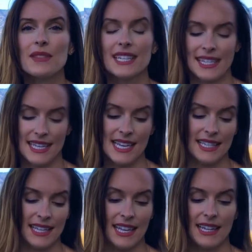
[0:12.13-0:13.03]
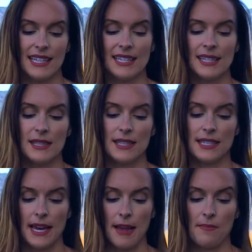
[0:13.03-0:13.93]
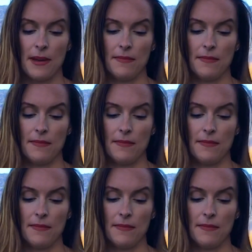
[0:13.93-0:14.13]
this season. This is the type